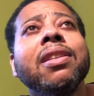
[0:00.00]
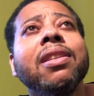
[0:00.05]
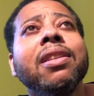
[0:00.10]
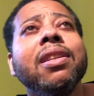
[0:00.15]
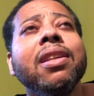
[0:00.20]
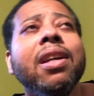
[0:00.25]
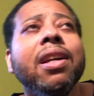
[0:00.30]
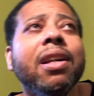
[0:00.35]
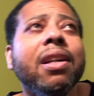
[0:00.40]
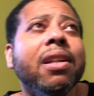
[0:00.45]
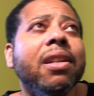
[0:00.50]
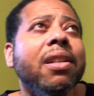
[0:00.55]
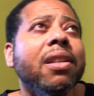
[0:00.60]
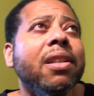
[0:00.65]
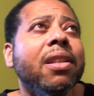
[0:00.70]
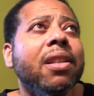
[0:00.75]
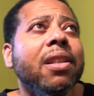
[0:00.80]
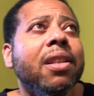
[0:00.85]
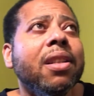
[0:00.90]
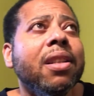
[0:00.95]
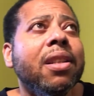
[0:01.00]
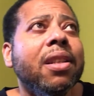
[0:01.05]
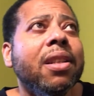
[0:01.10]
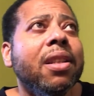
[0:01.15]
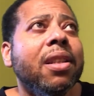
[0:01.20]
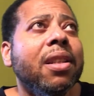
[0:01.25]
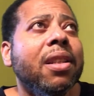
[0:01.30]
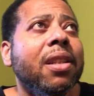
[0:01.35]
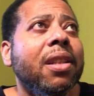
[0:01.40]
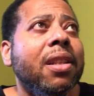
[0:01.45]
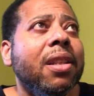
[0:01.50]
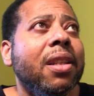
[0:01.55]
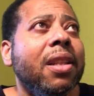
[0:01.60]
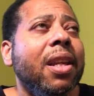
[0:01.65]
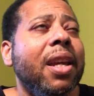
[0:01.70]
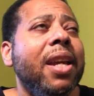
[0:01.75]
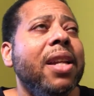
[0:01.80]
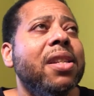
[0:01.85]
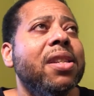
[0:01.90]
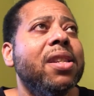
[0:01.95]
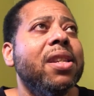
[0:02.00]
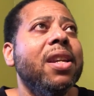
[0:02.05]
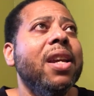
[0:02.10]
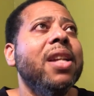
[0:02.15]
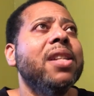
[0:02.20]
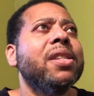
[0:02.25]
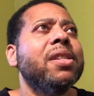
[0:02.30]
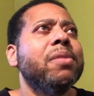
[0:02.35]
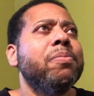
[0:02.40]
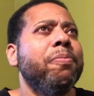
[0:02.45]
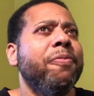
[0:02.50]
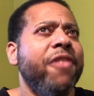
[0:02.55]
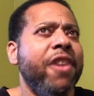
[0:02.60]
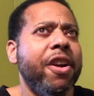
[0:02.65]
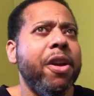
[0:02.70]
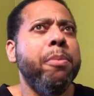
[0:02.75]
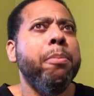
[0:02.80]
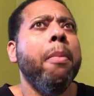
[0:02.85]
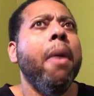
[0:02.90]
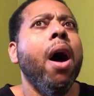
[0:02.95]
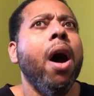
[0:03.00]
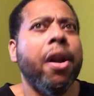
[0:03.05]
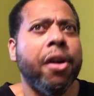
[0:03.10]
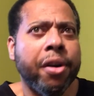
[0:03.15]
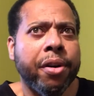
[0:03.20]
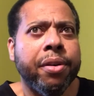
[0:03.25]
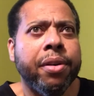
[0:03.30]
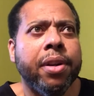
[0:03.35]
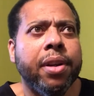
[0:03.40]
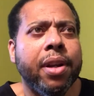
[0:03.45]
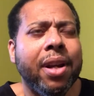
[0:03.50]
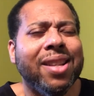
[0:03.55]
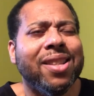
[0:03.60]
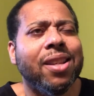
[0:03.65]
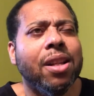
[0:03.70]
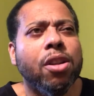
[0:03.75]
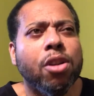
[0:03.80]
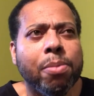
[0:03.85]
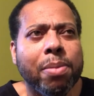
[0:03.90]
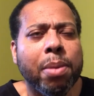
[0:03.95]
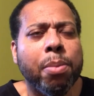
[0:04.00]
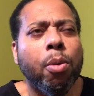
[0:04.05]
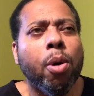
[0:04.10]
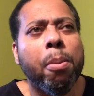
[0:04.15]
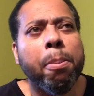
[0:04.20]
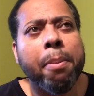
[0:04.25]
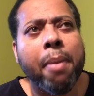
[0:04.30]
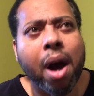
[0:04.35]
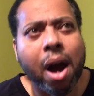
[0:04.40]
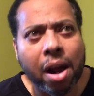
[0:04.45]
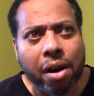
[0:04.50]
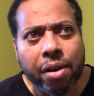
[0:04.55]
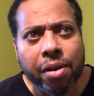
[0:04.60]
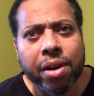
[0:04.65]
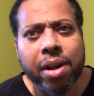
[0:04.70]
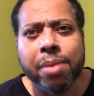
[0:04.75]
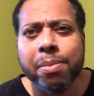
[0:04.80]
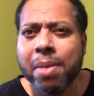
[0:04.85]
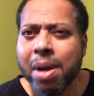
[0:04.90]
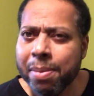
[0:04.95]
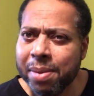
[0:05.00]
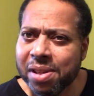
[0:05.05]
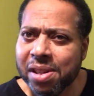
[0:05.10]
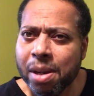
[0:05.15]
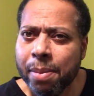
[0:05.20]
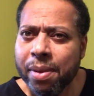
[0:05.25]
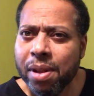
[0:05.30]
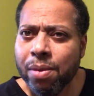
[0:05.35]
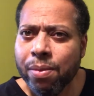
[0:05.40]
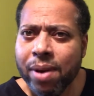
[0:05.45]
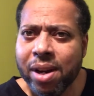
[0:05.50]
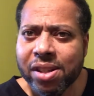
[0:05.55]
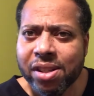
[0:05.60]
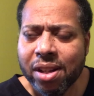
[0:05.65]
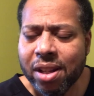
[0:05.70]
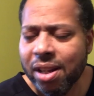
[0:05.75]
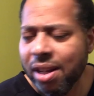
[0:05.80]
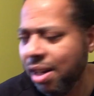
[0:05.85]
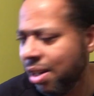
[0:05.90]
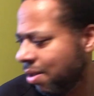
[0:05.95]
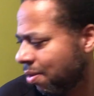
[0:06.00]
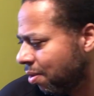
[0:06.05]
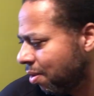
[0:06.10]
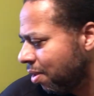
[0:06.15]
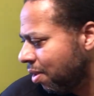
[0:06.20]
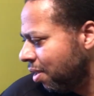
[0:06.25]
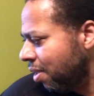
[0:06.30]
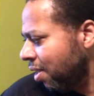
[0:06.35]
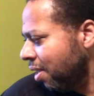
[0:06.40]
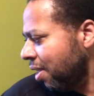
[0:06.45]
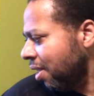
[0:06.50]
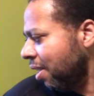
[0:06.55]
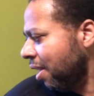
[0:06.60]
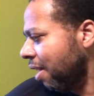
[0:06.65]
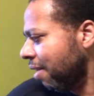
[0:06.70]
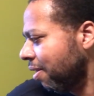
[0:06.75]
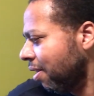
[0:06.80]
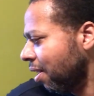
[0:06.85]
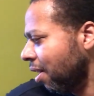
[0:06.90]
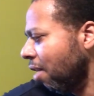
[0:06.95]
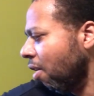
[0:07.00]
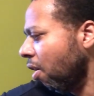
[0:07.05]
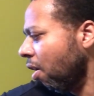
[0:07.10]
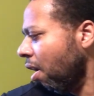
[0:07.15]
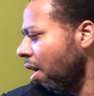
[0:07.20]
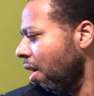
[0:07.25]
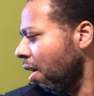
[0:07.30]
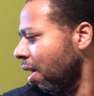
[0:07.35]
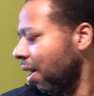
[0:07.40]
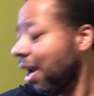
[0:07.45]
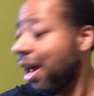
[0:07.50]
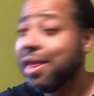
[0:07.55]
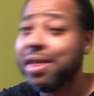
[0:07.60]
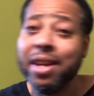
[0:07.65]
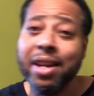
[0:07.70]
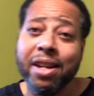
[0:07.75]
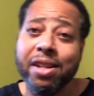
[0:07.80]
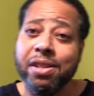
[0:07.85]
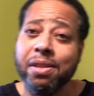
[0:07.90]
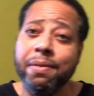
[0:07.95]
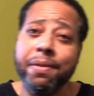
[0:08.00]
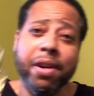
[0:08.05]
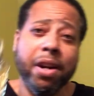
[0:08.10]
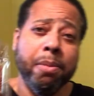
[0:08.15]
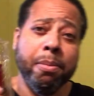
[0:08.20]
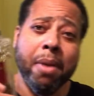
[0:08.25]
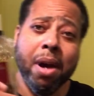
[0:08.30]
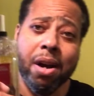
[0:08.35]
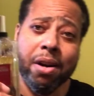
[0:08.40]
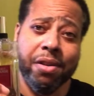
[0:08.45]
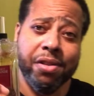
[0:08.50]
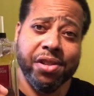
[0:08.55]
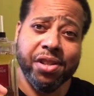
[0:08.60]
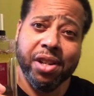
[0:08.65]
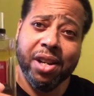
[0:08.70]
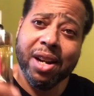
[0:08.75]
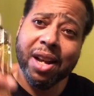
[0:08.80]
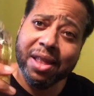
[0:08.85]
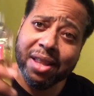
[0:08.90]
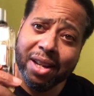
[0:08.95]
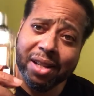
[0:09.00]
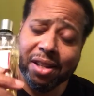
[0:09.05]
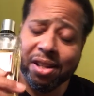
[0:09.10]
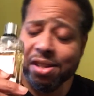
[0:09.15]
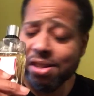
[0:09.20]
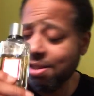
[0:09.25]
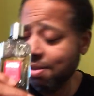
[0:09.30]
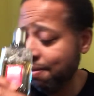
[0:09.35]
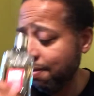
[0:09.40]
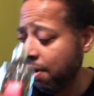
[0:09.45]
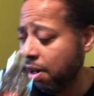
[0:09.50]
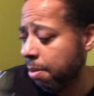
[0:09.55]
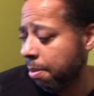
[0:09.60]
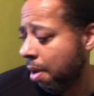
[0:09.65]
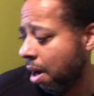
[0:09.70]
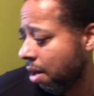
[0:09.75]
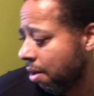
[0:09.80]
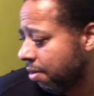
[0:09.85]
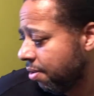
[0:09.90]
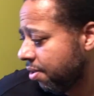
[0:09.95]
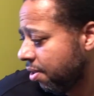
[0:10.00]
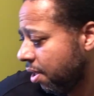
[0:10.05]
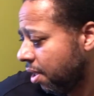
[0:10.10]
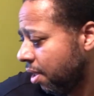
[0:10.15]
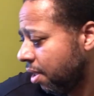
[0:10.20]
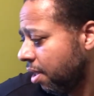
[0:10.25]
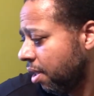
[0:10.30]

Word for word: Yeah. It's it's very modern. It's a little bit more modern than maybe some of the rest of these. Now the Guerlain I think is a very modern scent. I think this is a very modern scent.